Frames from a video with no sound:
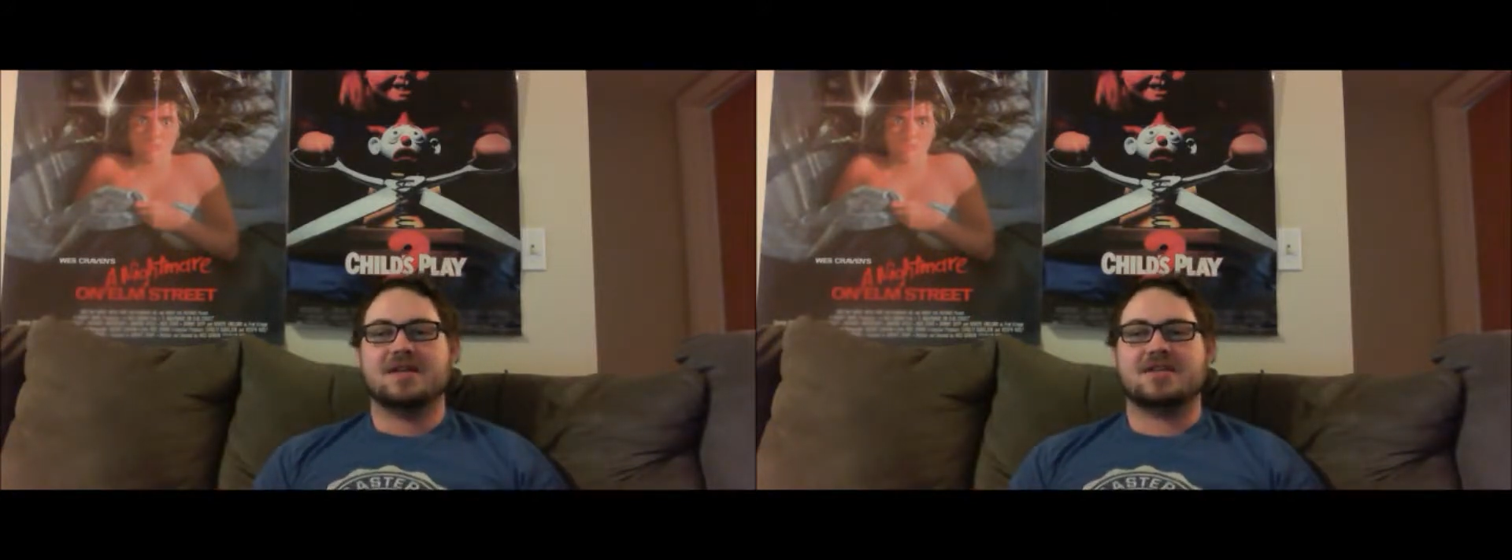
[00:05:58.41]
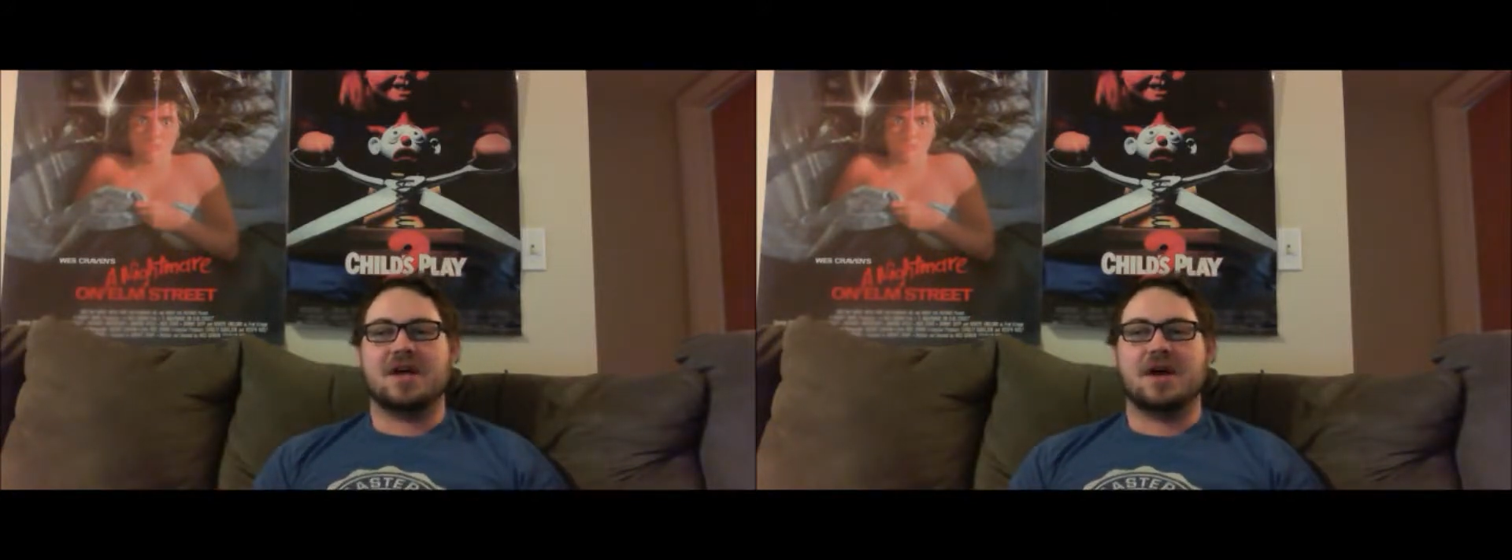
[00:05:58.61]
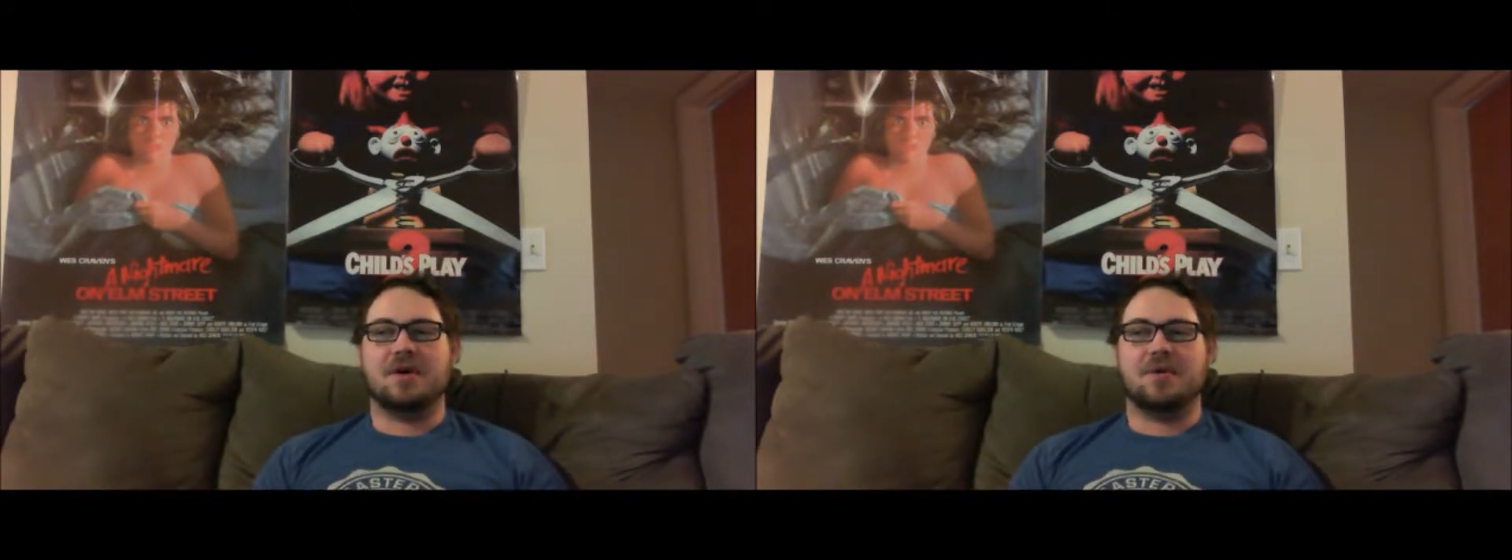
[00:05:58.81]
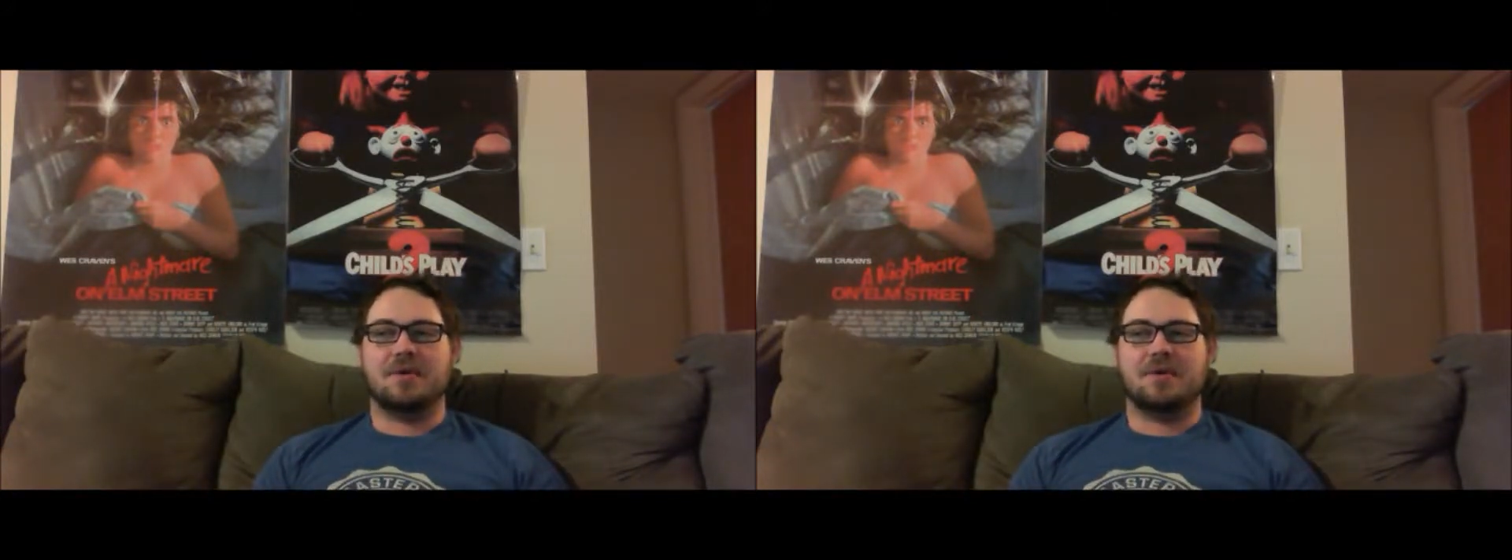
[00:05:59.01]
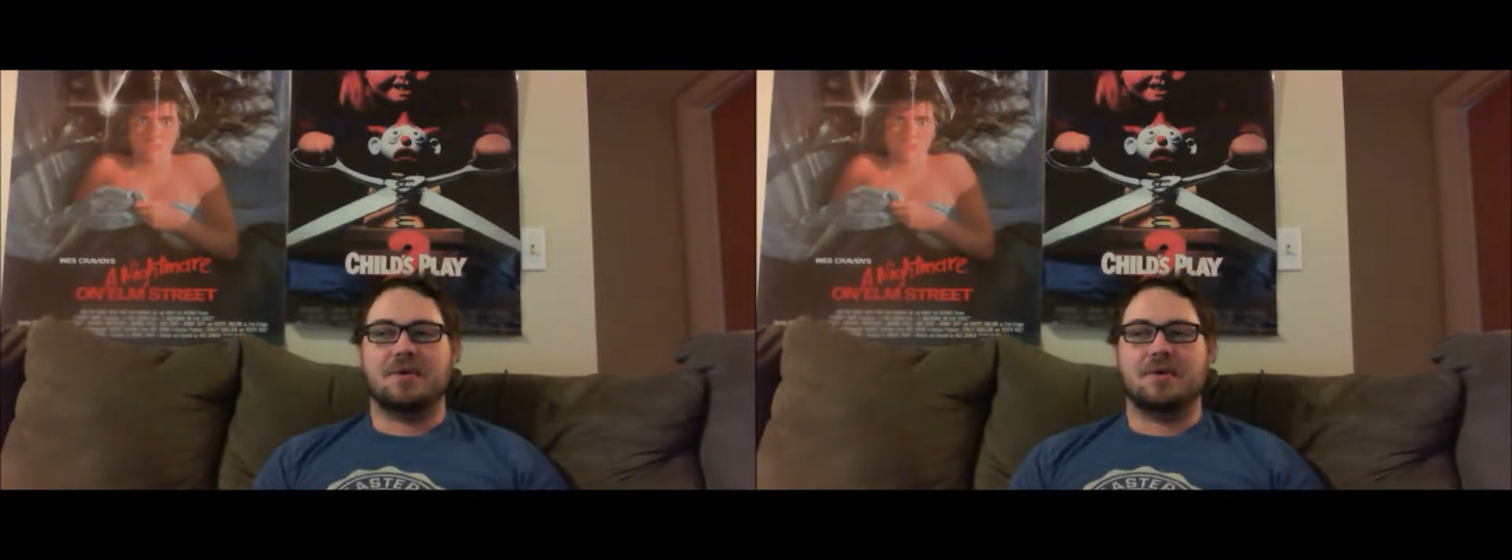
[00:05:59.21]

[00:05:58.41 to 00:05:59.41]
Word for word: So